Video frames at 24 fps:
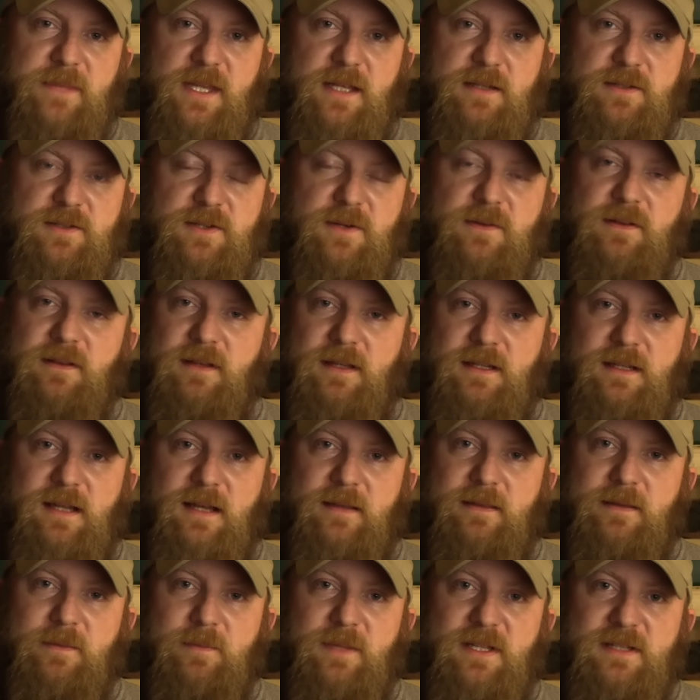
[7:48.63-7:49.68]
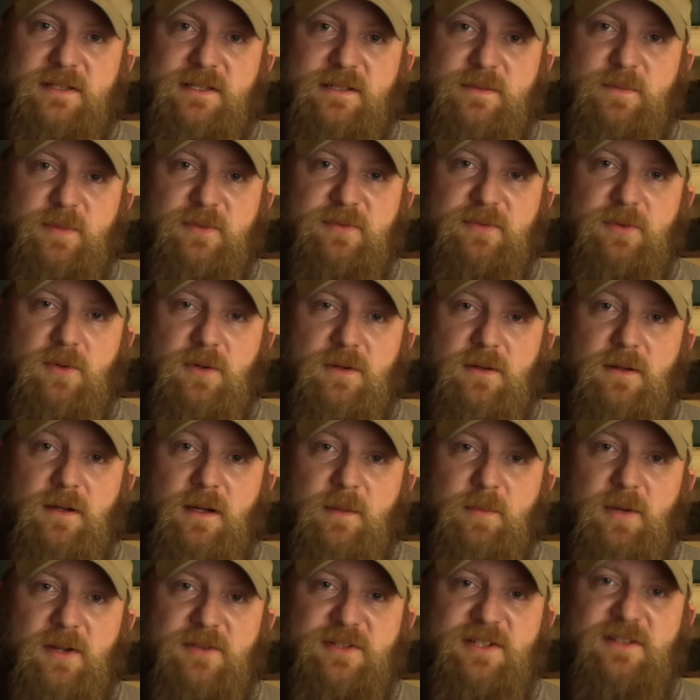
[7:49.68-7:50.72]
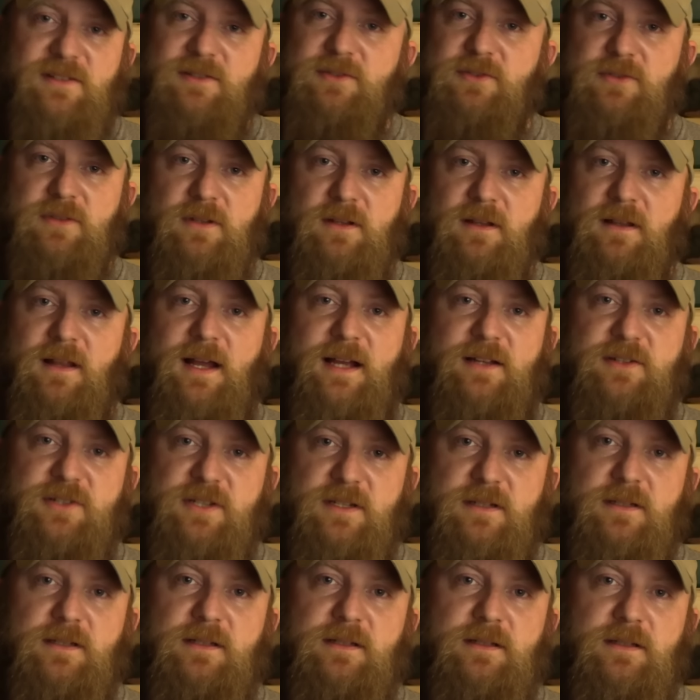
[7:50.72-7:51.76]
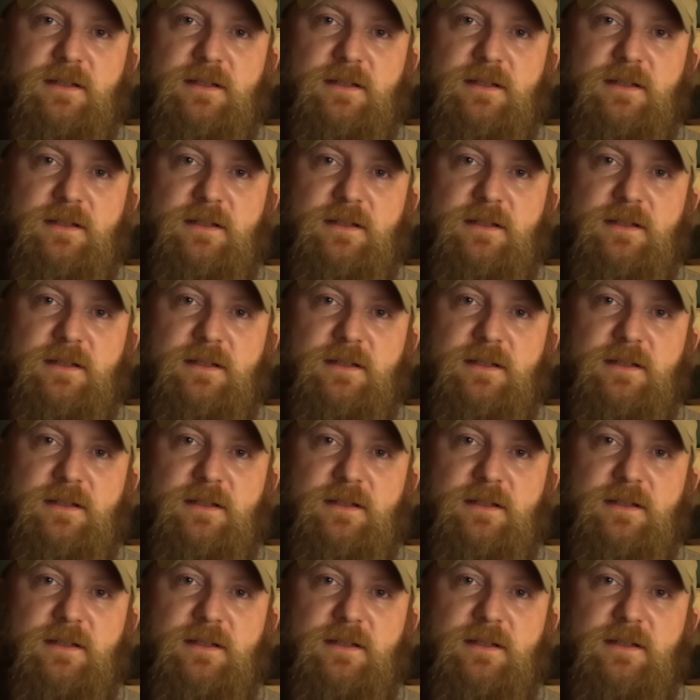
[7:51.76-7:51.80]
And certainly not the months before a presidential election.